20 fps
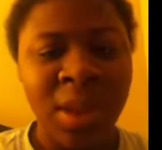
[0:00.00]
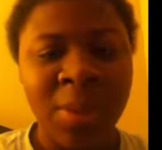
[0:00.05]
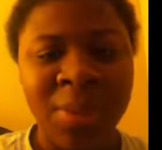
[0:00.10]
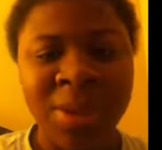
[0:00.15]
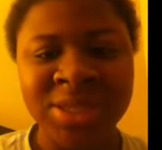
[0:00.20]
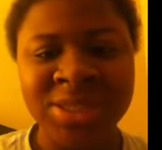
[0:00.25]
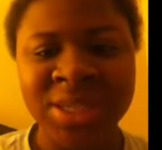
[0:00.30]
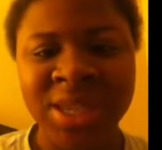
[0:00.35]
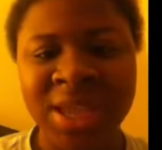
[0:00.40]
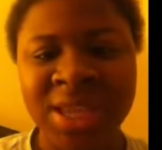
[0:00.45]

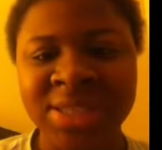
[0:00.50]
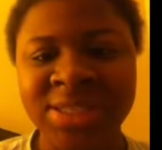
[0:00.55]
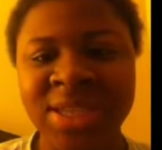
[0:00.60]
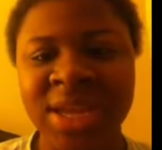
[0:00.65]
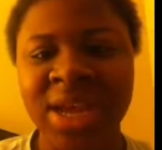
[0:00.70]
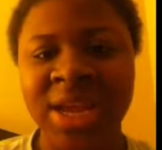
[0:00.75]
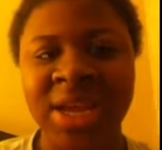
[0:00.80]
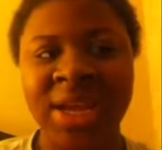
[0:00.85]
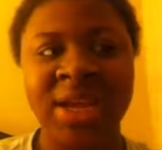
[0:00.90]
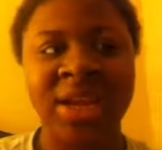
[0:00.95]
my scans
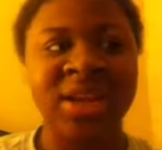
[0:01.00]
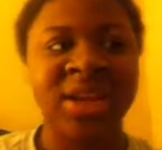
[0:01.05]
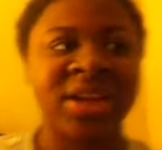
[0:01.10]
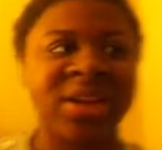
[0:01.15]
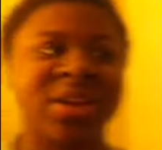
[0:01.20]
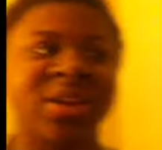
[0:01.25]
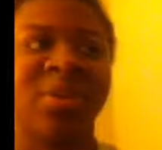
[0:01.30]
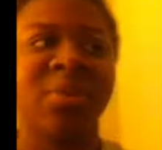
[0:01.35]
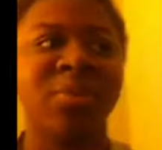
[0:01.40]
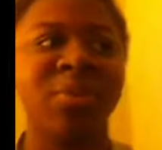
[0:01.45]
at,
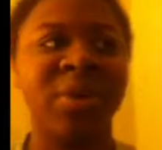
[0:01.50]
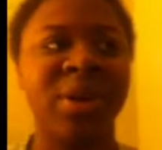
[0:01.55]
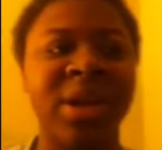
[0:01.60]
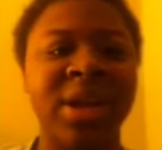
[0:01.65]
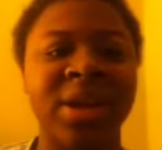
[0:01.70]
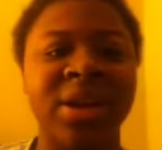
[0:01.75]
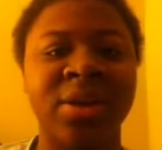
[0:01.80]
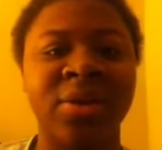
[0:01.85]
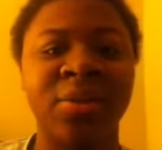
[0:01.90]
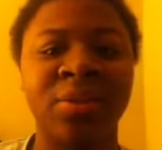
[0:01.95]
and we're
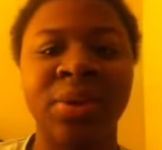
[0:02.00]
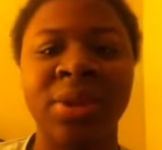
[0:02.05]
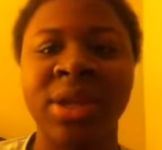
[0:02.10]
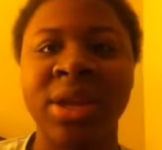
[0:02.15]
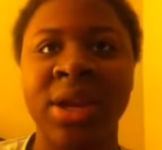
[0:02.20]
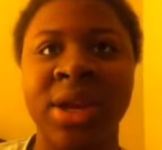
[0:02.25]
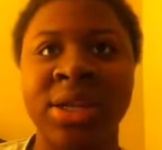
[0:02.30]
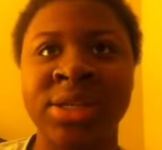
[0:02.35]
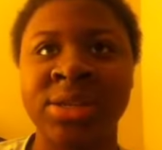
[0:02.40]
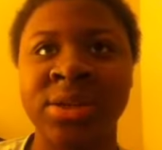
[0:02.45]
in a
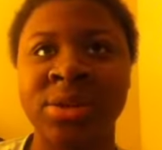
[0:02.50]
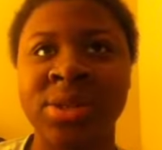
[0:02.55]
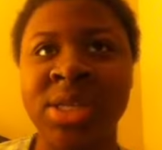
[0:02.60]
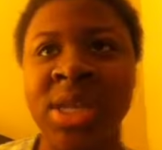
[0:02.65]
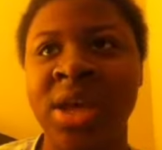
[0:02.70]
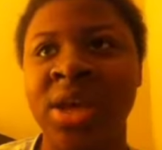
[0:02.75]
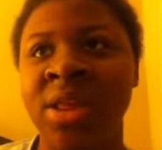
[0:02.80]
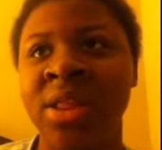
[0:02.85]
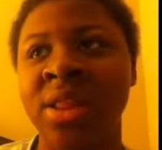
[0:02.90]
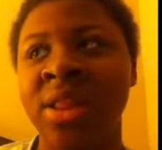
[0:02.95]
really nice
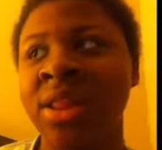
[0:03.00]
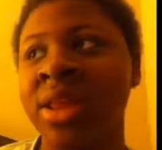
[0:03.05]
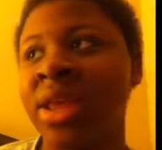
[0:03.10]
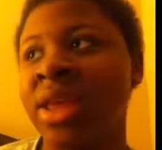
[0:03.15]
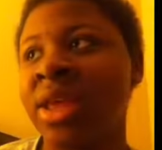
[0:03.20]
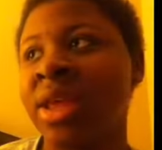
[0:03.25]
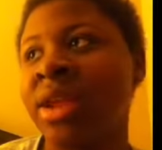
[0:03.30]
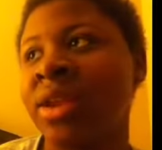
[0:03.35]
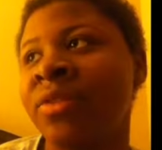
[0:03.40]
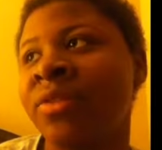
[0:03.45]
hotel.
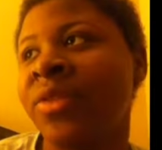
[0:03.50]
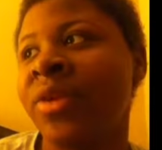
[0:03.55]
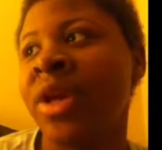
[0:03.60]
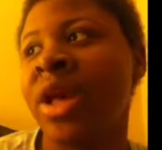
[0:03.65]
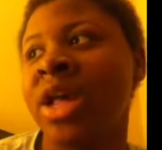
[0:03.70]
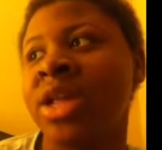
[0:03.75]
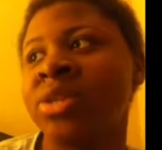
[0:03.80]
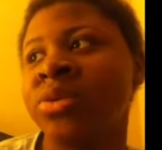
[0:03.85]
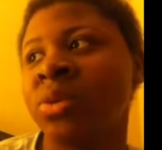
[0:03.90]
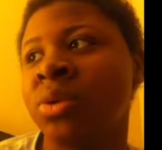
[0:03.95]
And if you
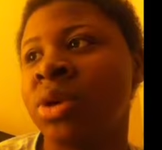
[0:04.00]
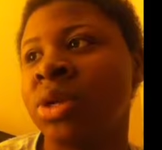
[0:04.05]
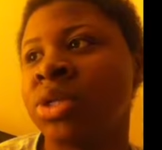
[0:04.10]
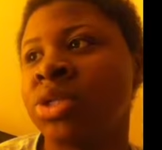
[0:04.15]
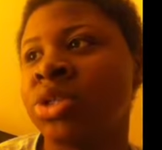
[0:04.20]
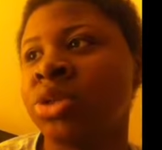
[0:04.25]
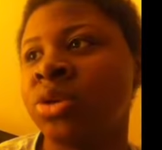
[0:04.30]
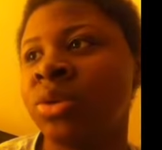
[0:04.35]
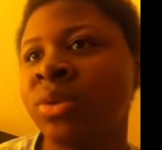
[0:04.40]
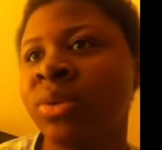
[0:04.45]
guys want a
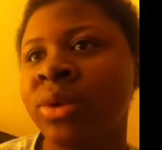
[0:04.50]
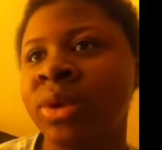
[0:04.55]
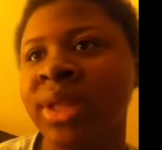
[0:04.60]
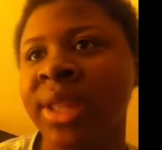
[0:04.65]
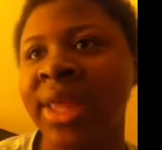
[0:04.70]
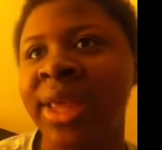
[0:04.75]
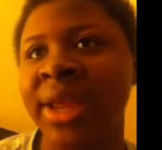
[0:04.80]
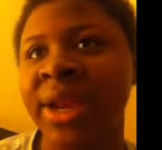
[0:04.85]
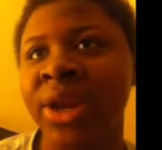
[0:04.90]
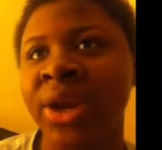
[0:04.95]
tour
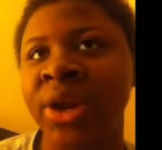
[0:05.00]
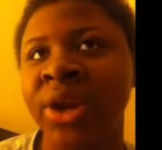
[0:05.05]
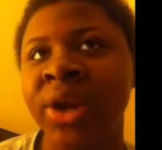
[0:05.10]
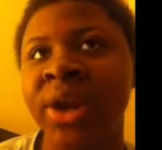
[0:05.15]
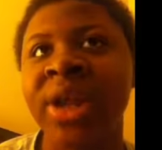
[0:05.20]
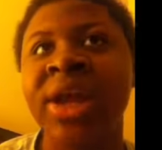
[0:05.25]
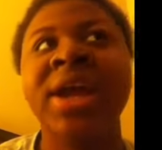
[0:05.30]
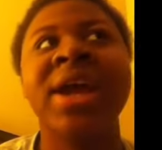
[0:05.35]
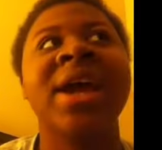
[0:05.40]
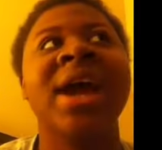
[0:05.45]
later,
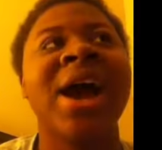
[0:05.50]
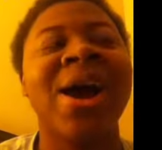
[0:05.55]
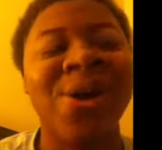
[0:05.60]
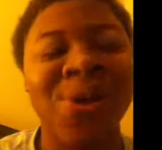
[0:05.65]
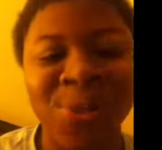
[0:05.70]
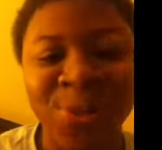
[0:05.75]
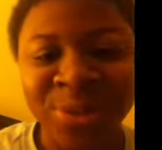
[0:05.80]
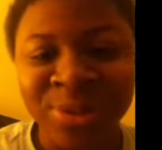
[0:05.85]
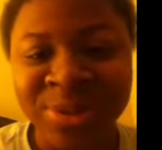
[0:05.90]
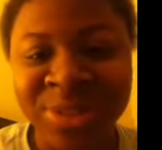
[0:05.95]
I
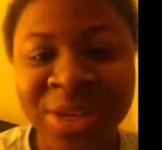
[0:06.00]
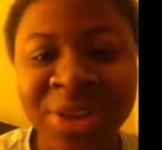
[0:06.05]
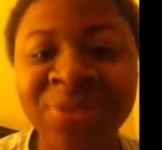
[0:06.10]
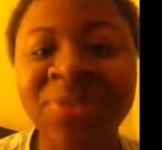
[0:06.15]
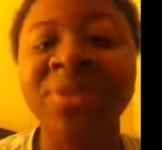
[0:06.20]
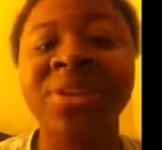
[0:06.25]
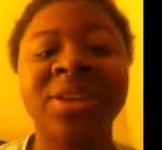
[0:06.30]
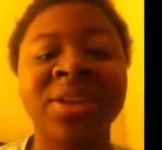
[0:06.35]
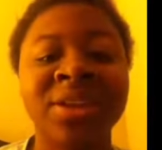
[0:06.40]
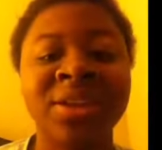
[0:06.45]
will
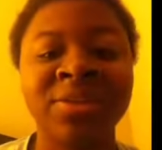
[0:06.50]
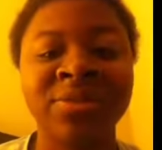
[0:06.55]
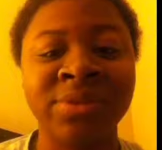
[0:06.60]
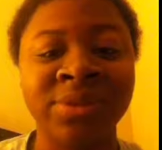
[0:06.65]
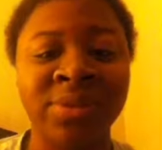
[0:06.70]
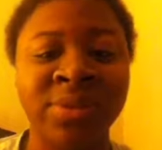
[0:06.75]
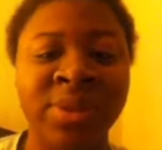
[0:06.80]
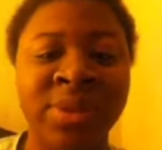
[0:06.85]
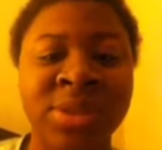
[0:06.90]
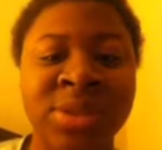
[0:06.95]
definitely give
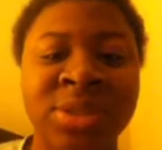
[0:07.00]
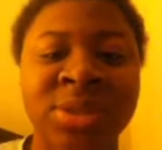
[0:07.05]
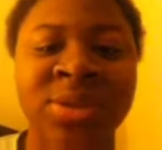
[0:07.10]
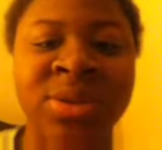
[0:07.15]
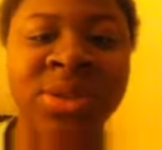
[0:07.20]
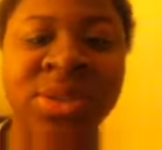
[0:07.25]
you one. So